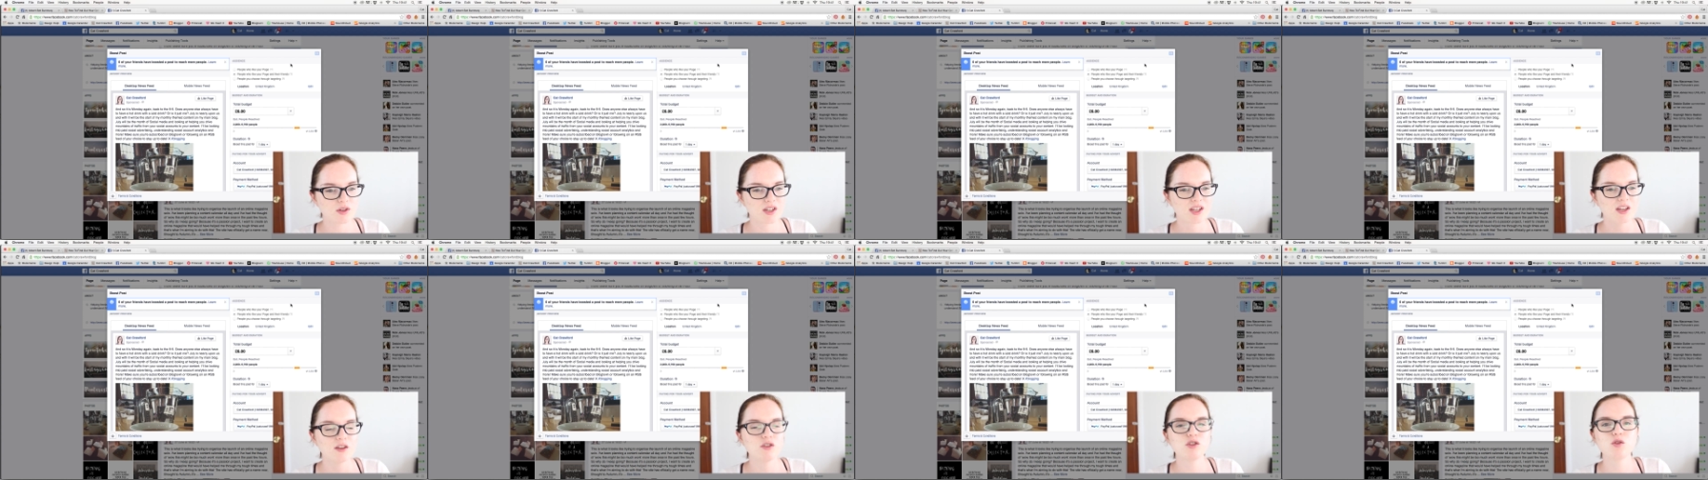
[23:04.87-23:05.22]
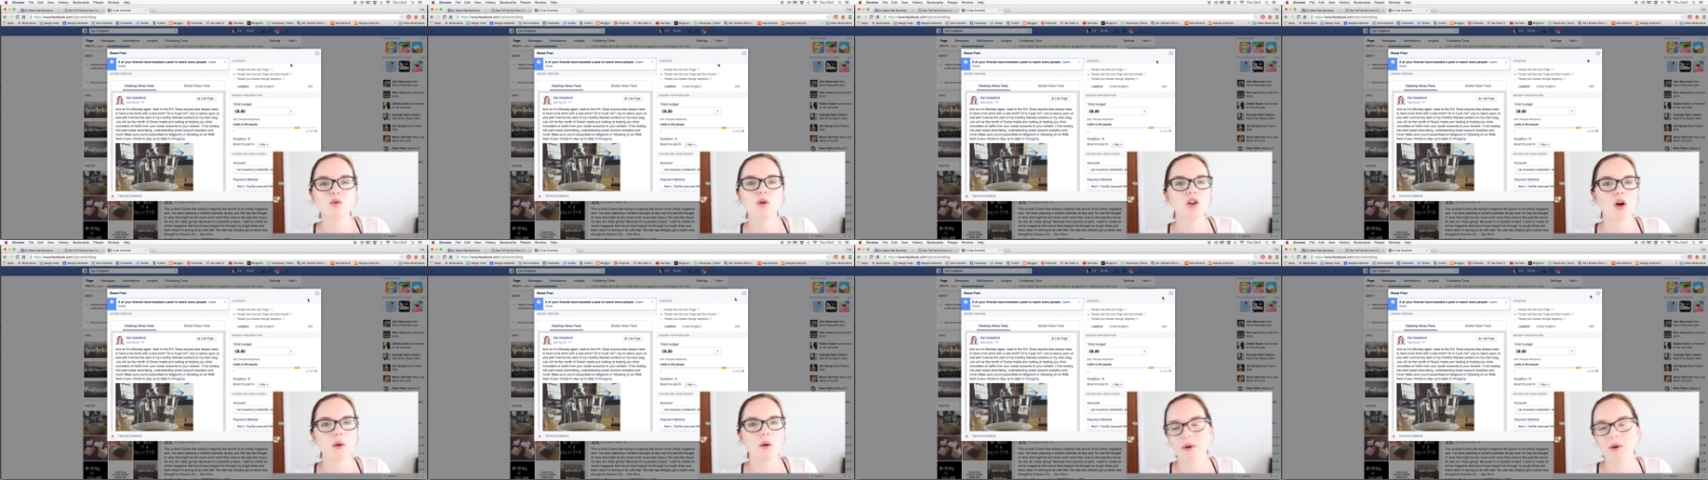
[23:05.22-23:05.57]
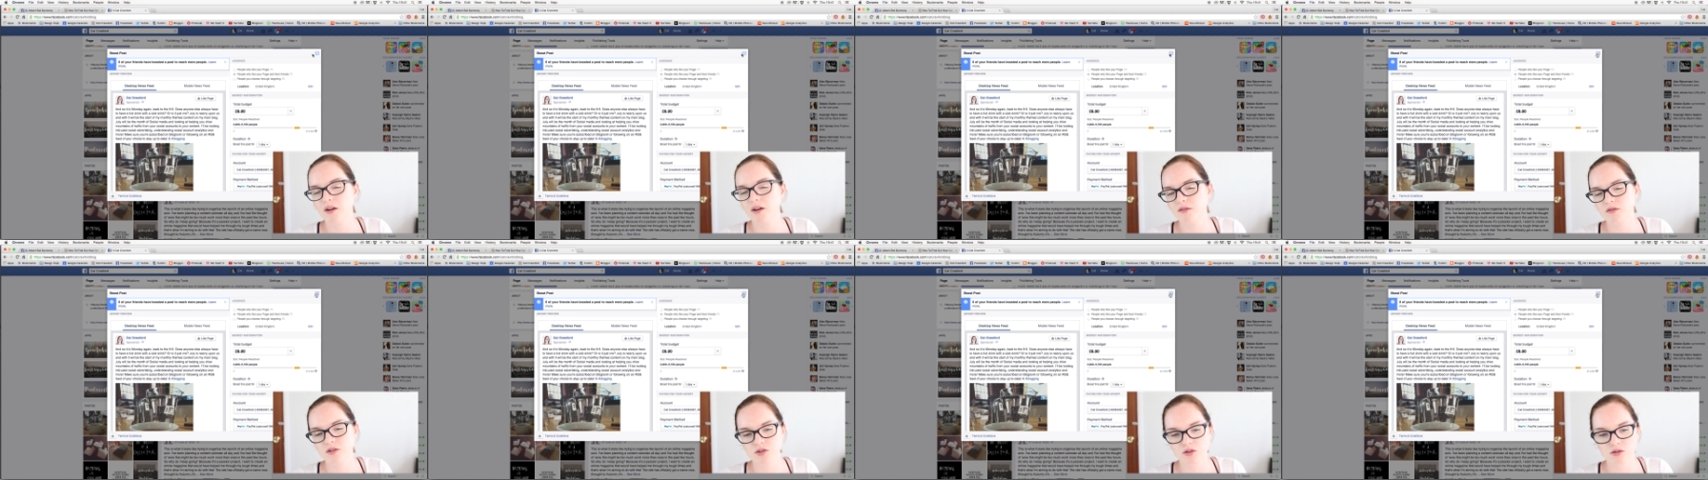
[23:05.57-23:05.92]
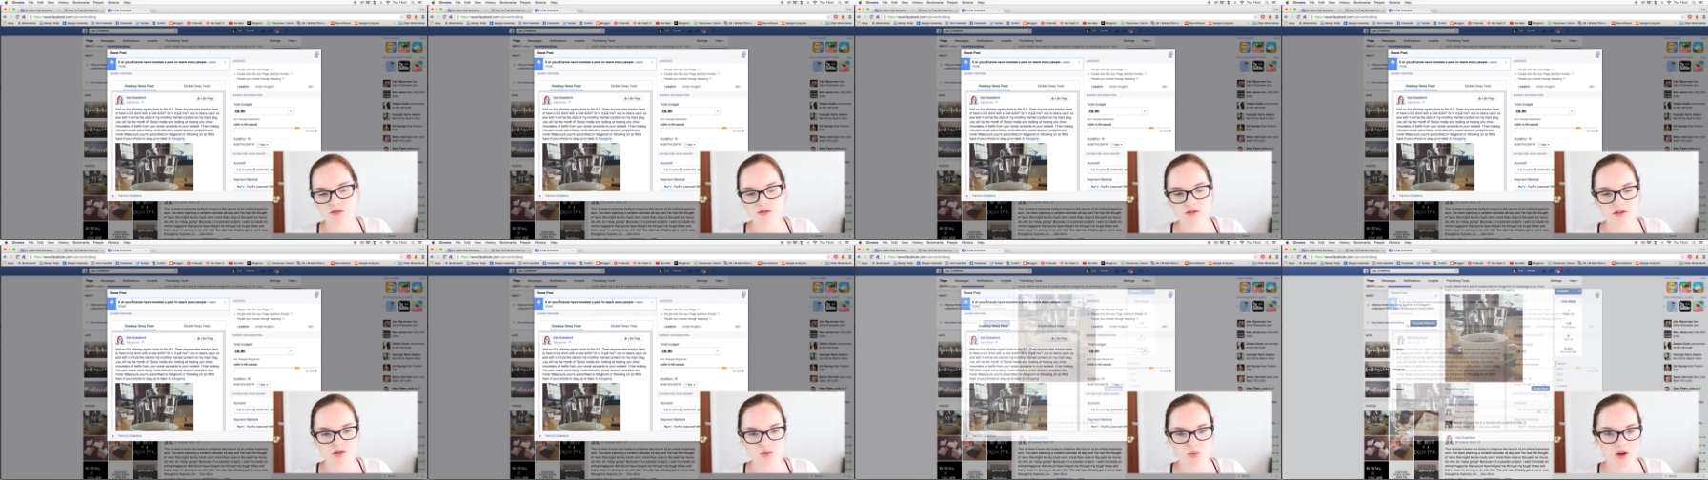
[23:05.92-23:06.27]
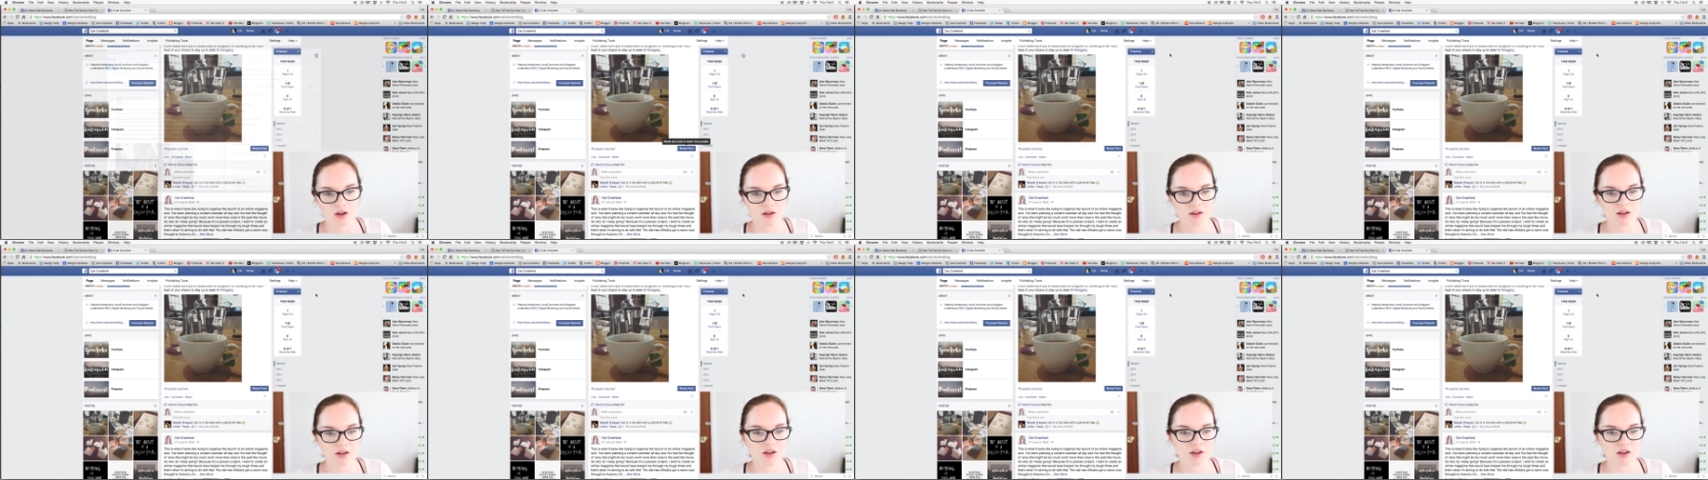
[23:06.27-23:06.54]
gives you a lot better results as well,